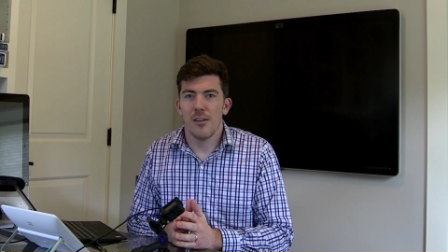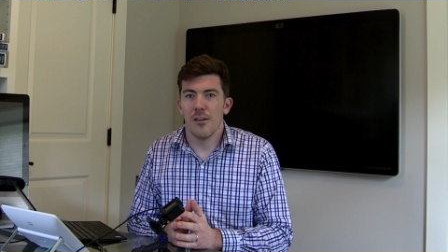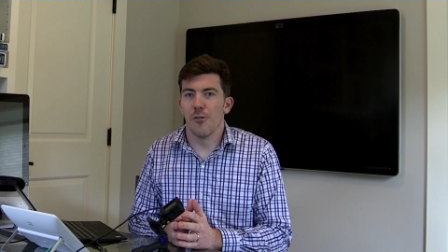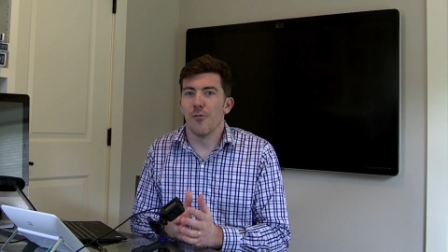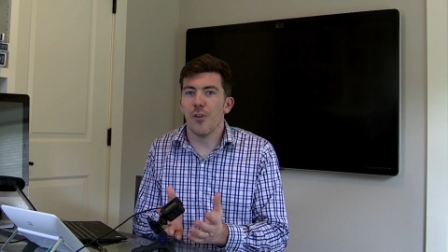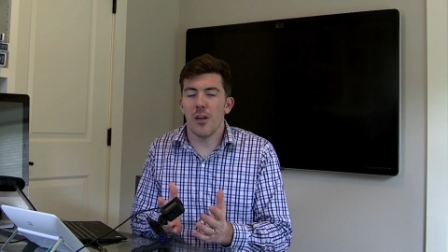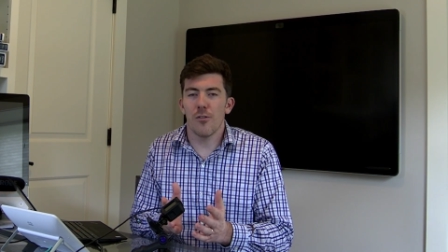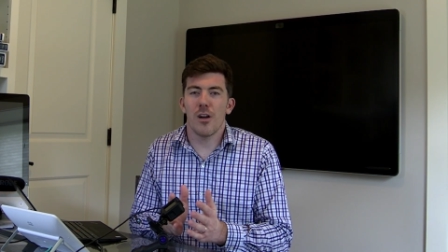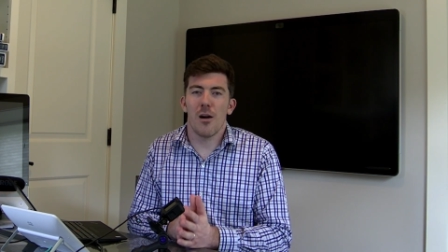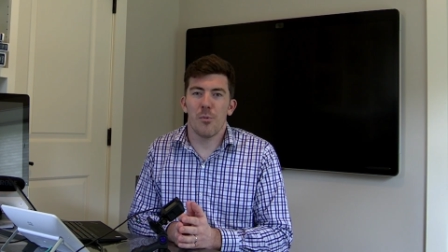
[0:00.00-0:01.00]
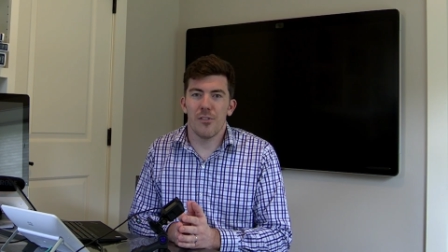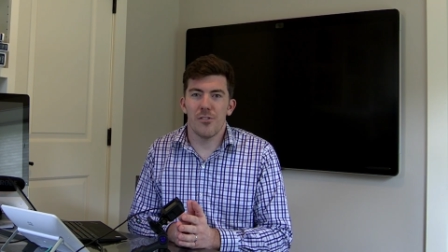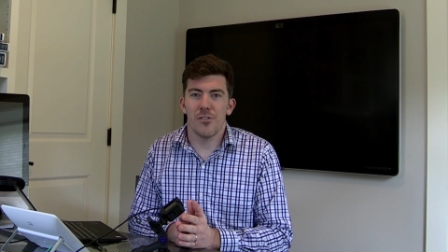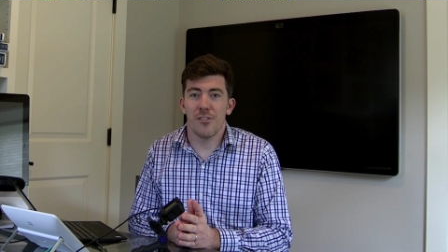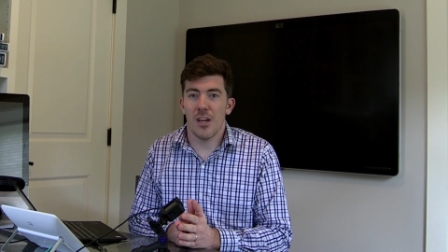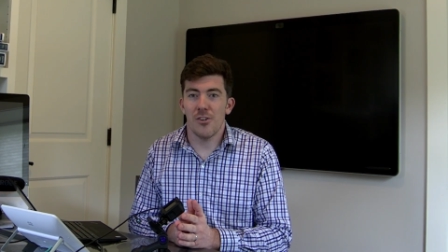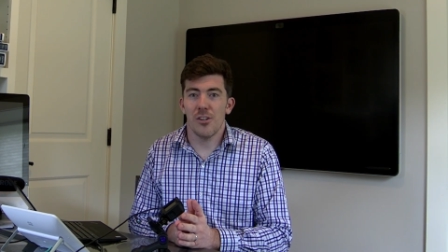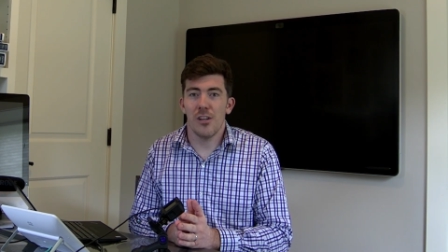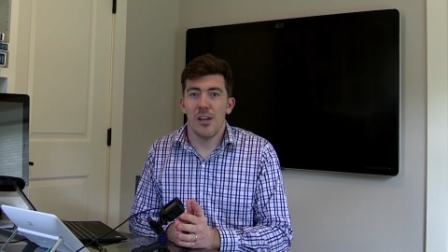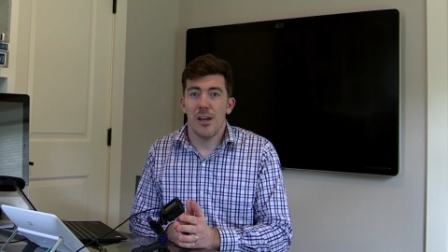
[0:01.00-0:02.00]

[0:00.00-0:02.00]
you know video composition session.